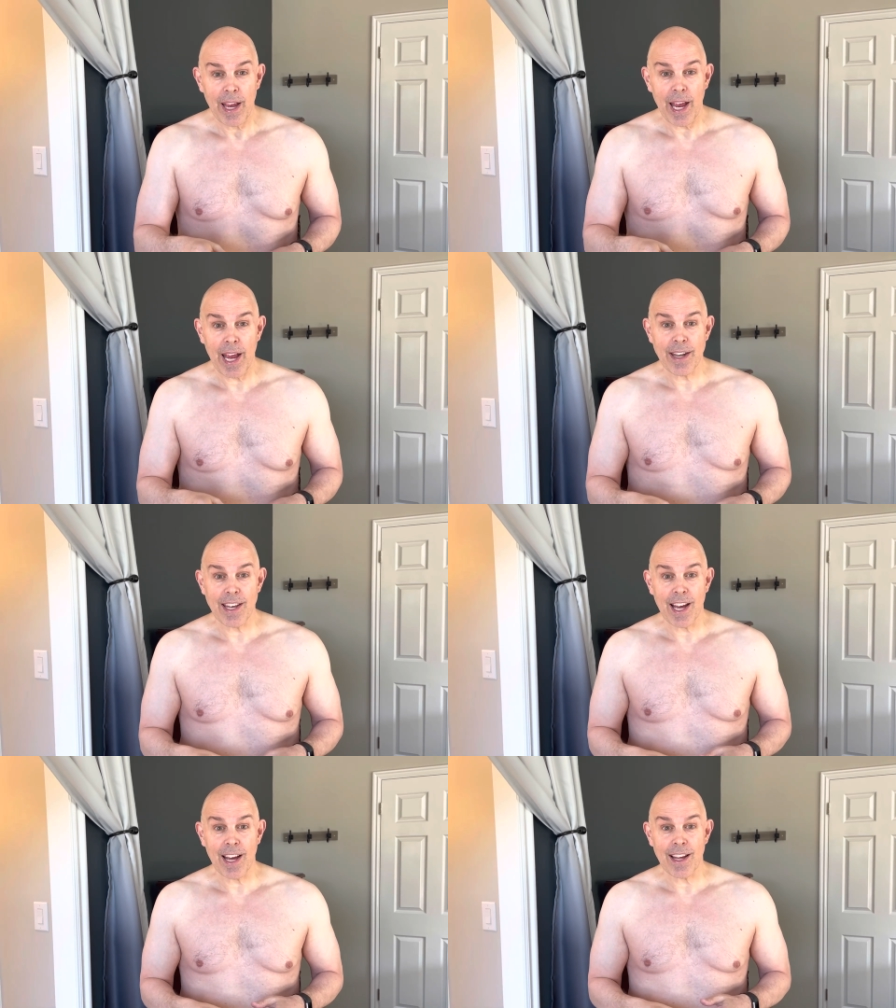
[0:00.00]
And
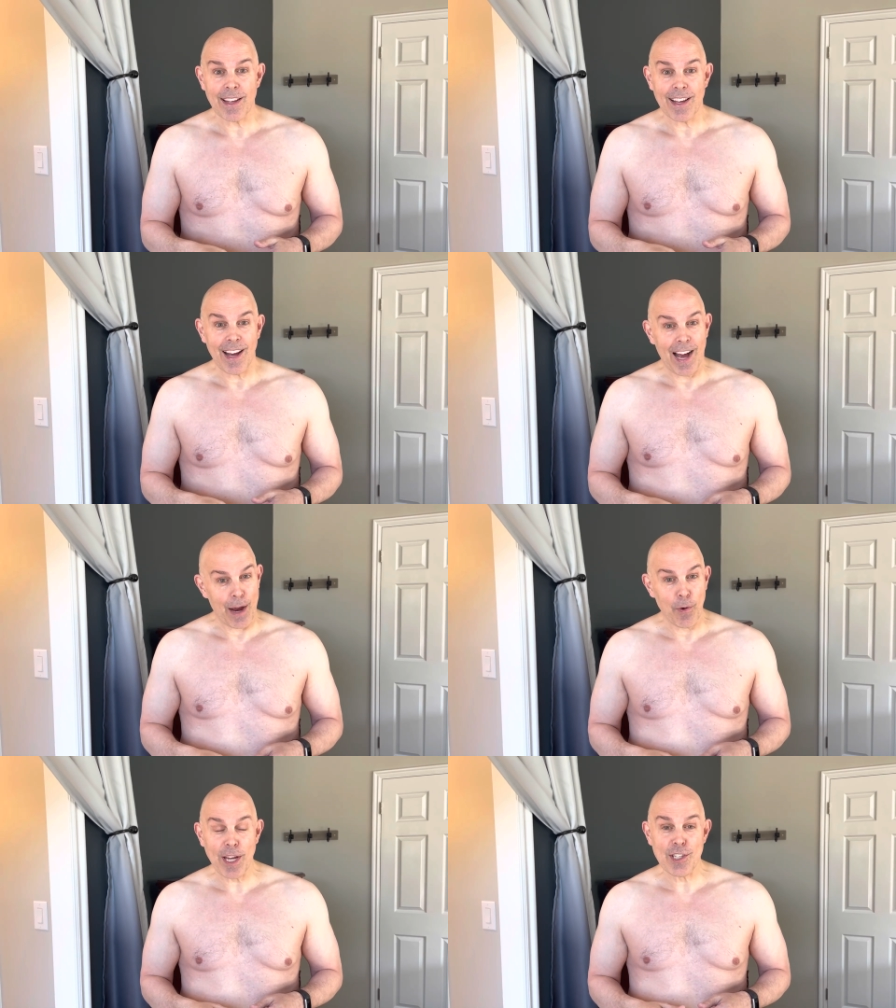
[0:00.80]
uh, I
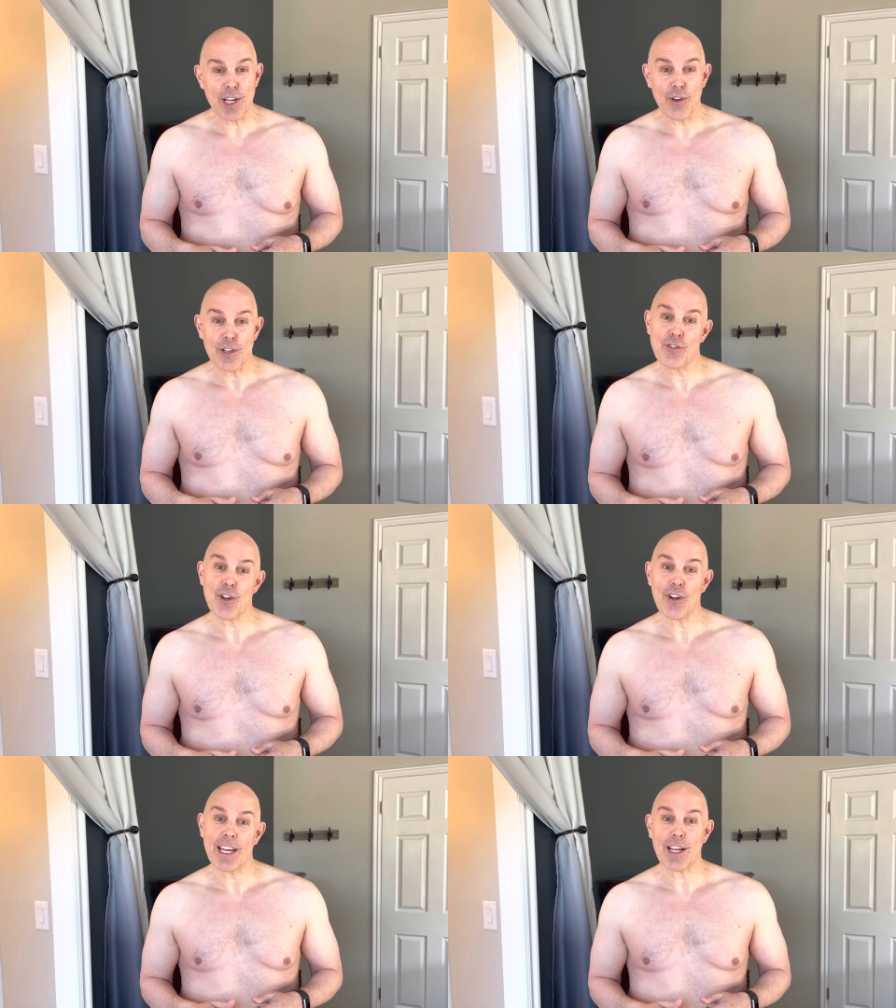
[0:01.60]
will continue this
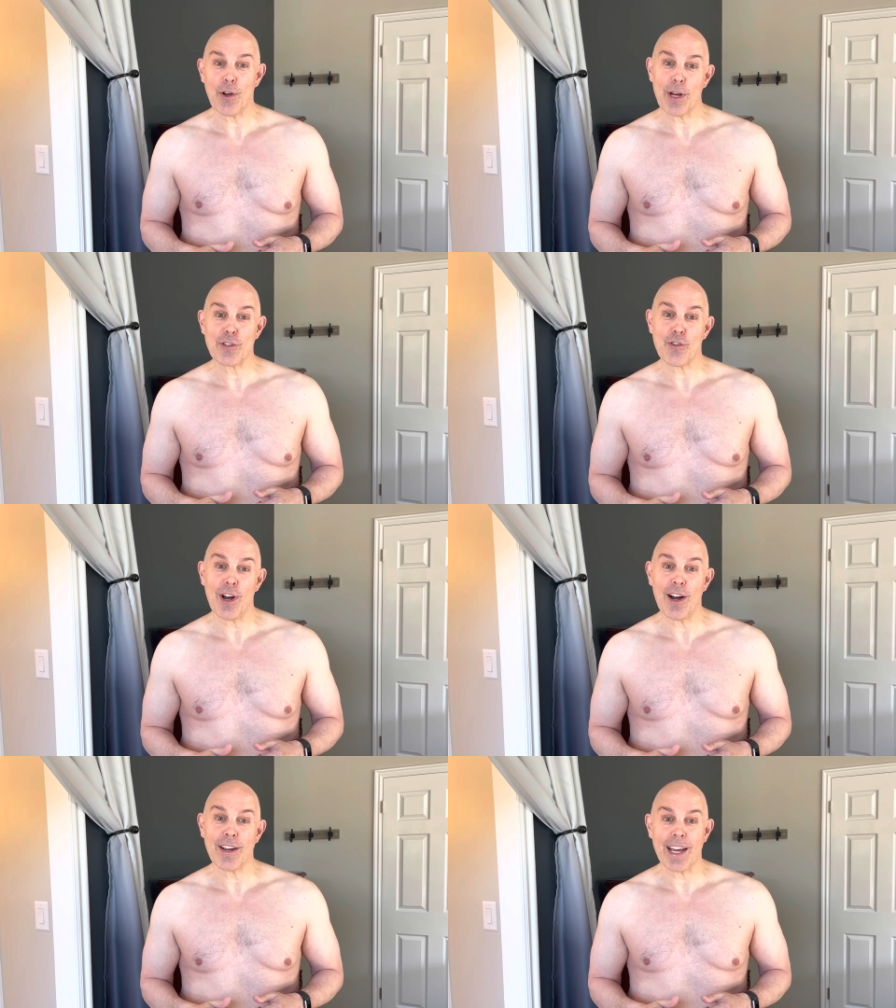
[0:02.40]
journey going strong.